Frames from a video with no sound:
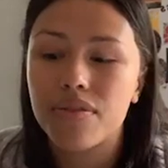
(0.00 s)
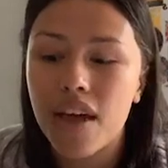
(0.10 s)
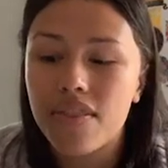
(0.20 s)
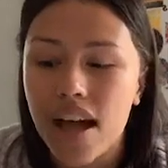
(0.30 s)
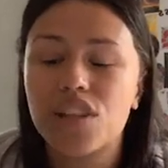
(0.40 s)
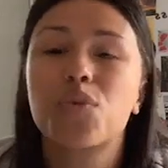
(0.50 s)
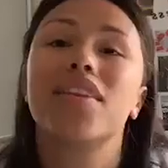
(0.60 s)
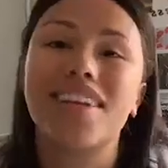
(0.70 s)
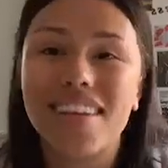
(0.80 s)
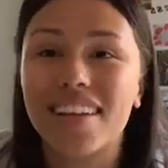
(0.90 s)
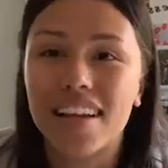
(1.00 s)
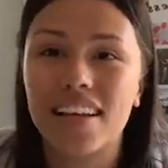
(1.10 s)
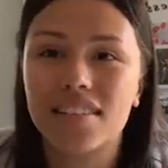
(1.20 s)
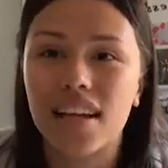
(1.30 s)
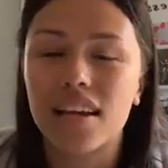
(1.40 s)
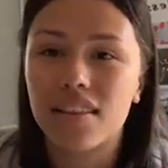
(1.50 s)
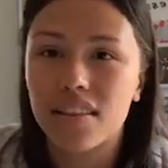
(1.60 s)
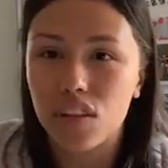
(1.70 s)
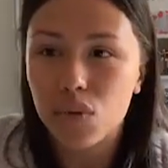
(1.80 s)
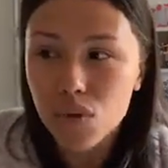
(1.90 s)
And that's where the healing is. Like,
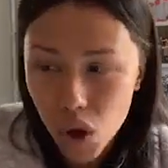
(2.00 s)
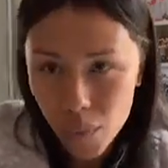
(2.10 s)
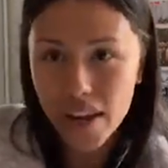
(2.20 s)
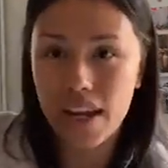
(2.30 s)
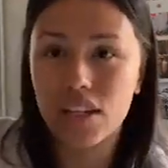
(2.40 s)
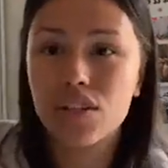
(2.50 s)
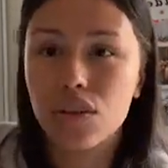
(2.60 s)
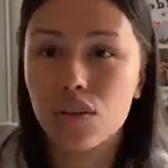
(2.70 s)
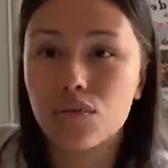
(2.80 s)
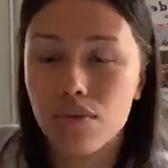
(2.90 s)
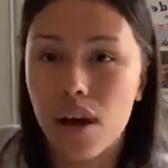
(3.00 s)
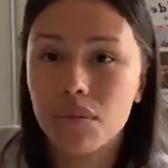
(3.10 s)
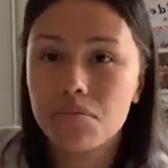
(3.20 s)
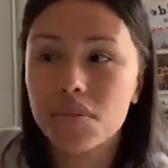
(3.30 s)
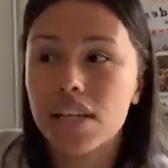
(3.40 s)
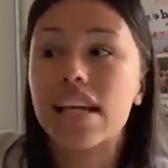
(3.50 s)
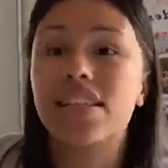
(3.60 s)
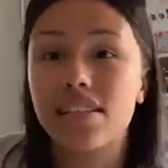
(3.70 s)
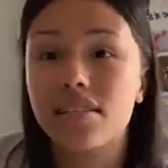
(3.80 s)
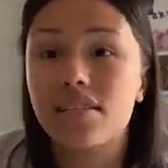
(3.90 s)
you going into those realms
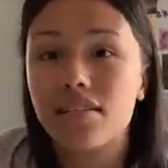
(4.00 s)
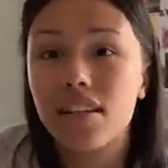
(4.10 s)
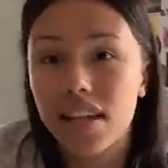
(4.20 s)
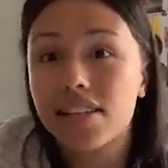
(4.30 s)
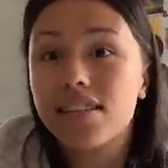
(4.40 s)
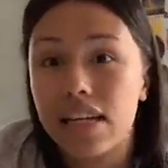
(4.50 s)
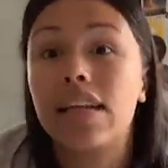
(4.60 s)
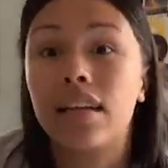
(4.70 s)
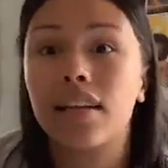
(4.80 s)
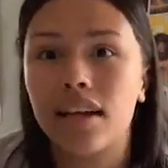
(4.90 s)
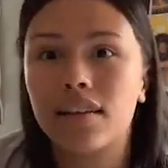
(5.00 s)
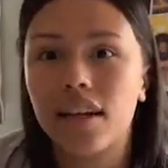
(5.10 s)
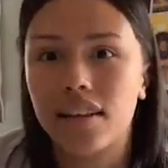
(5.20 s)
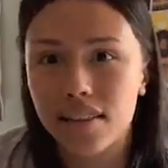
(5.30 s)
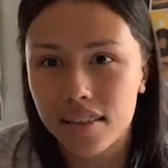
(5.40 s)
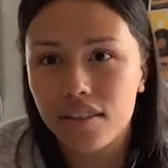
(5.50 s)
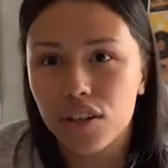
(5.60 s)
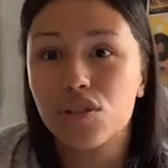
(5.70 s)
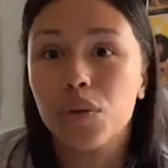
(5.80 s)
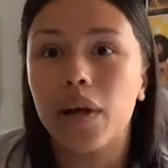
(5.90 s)
is the healing. Like,
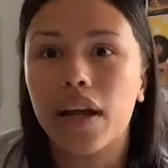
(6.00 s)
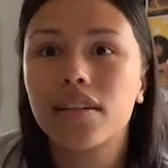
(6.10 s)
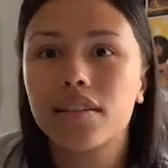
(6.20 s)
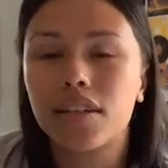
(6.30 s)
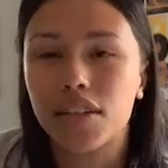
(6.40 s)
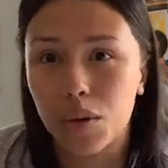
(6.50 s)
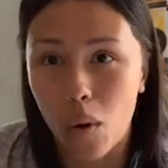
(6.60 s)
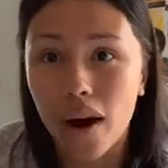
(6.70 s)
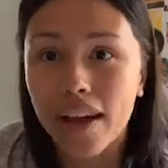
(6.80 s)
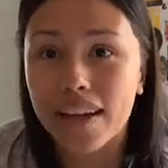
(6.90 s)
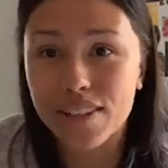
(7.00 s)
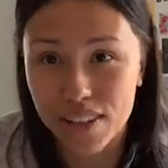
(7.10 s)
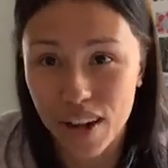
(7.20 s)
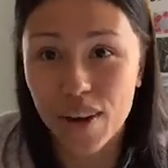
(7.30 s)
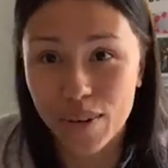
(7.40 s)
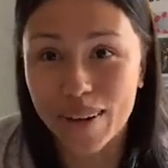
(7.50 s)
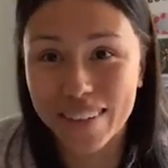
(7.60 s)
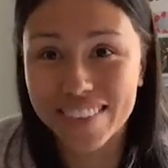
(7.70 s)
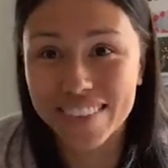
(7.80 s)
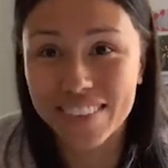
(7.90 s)
you're doing it. Like, you're walking into the
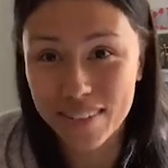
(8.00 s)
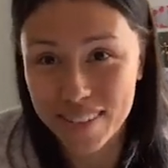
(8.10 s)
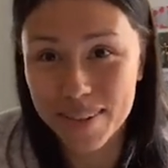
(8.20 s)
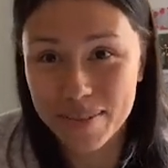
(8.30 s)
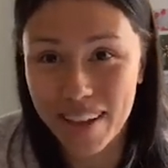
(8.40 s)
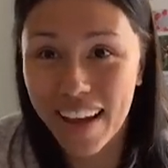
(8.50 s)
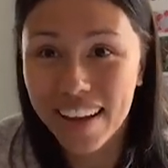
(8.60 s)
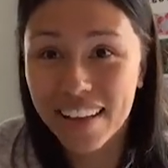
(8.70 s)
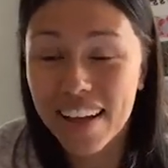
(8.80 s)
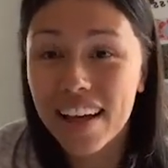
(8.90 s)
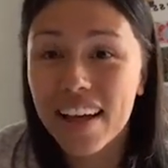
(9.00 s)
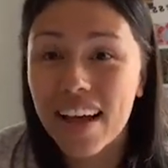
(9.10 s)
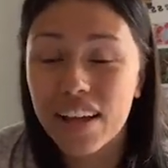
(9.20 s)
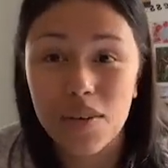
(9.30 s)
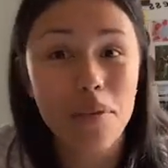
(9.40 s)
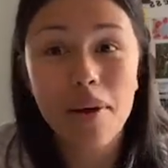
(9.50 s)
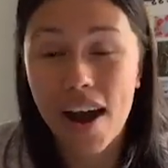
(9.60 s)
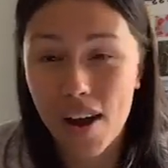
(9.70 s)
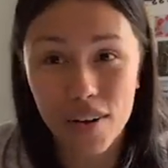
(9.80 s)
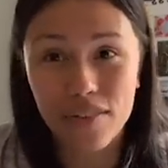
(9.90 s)
underworlds. Do you see what I'm saying? You are
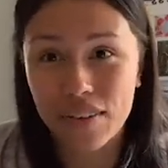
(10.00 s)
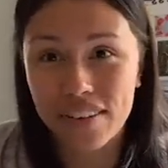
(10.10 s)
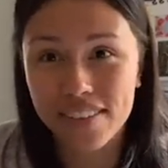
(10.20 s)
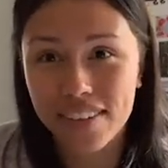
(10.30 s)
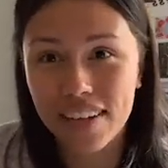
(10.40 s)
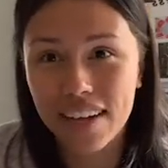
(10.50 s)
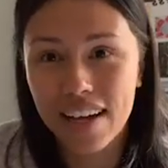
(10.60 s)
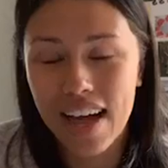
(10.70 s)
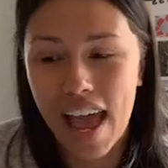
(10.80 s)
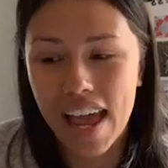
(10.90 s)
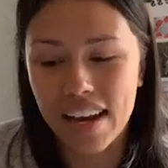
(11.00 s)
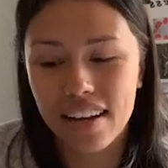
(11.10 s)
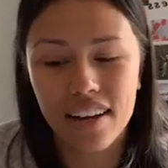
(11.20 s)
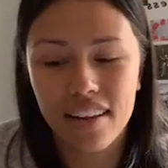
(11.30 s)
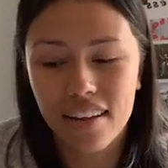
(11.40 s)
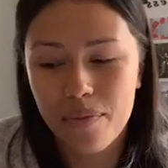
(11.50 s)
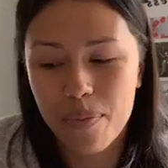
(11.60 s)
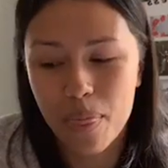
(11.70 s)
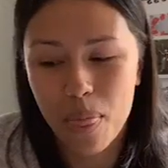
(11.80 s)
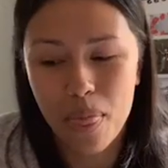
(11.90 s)
powerful. And
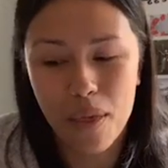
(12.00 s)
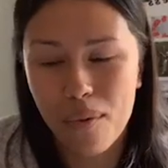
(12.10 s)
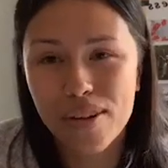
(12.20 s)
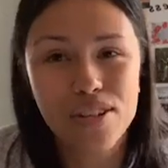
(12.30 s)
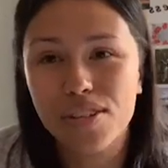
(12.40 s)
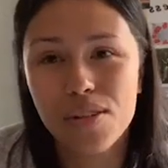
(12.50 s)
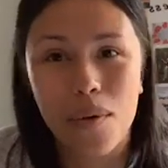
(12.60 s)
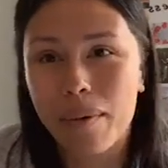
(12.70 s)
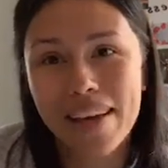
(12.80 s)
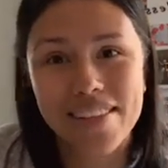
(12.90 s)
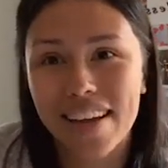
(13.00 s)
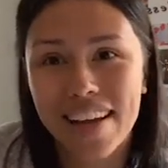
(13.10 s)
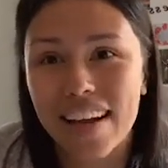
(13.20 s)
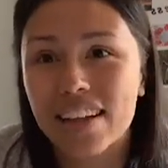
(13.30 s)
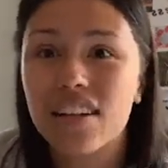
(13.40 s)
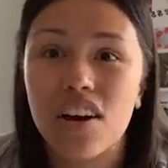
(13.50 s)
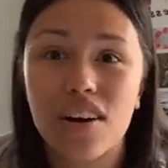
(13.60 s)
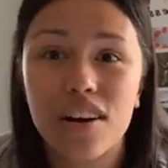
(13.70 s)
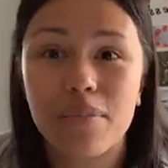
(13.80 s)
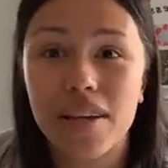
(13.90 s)
we're just so amazing. And it's an
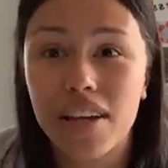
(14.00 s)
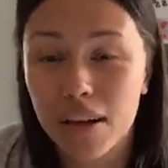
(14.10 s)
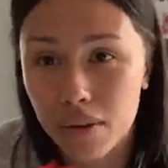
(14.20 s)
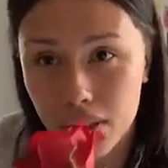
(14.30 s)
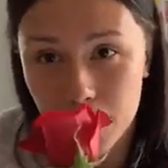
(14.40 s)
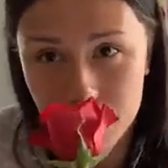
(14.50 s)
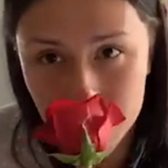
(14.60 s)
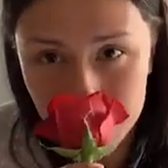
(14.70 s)
honor to be here with you.